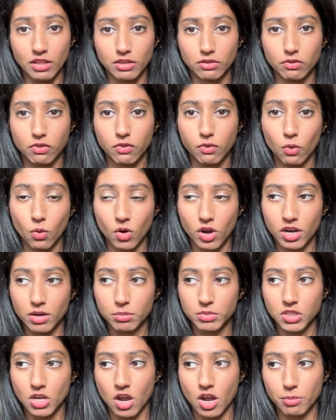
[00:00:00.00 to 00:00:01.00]

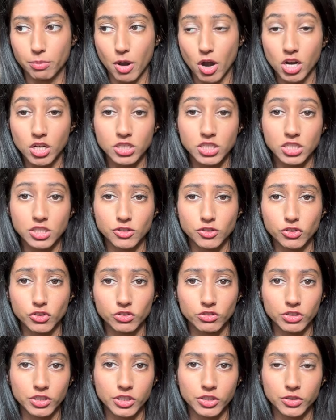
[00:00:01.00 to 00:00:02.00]
informed on parsing
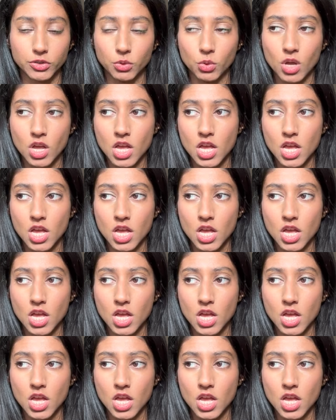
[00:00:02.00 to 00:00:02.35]
through